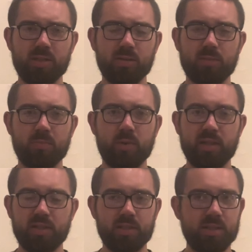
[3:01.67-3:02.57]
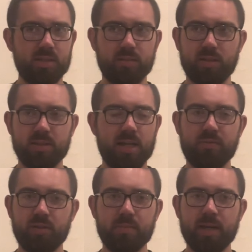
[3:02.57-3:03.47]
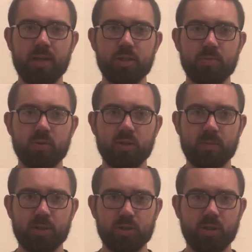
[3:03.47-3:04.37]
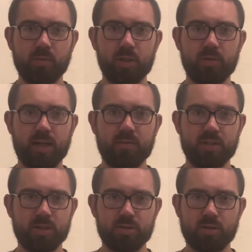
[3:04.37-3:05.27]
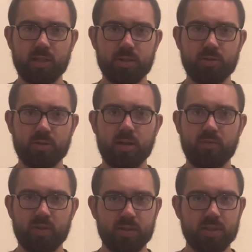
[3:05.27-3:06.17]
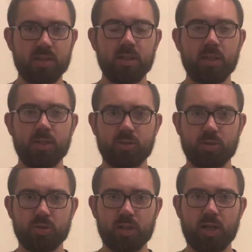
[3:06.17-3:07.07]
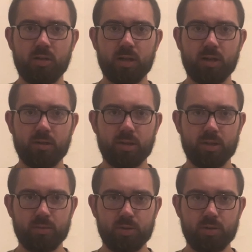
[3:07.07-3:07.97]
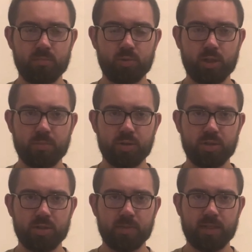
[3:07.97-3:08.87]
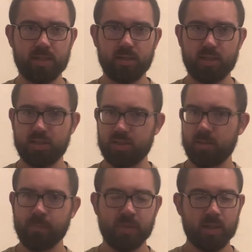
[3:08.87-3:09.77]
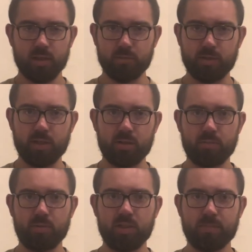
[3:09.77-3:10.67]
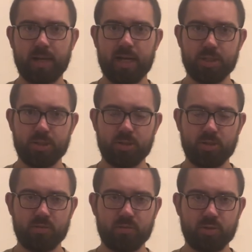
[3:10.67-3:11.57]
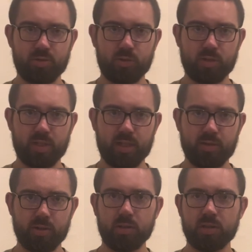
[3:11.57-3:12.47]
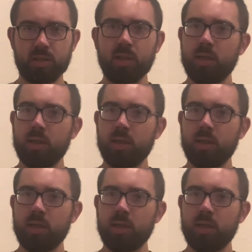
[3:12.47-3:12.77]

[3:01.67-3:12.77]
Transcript: something points is definitely manageable, especially when you have such an electric offense, such as Colorado does, when you can pretty much expect at least 300 plus passing yards from Shedeur Sanders.